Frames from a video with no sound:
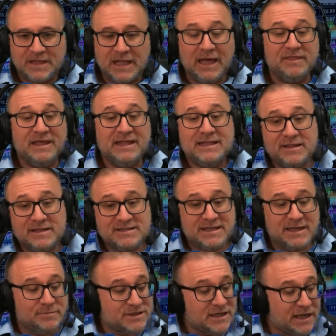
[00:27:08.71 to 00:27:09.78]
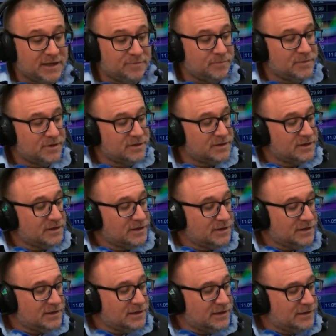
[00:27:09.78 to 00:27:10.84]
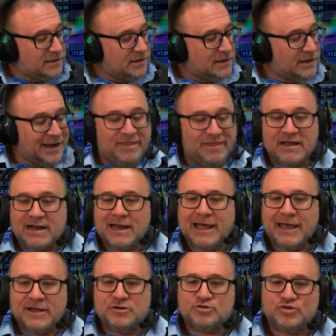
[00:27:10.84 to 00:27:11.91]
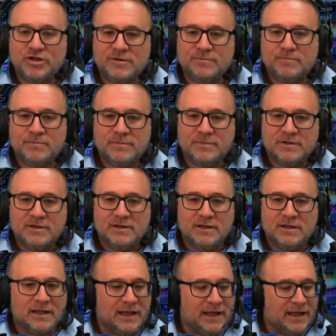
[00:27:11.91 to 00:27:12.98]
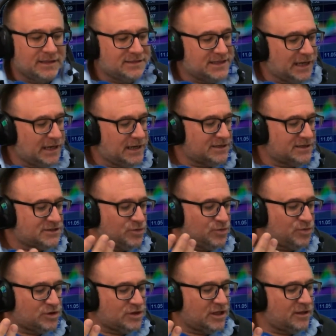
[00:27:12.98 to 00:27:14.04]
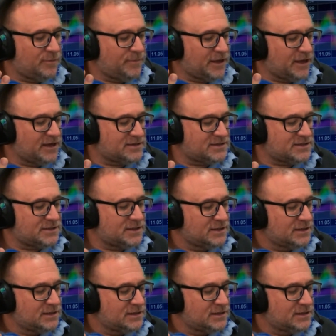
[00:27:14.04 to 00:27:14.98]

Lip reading: And then at the same time, let the client dream and tell us what are the biggest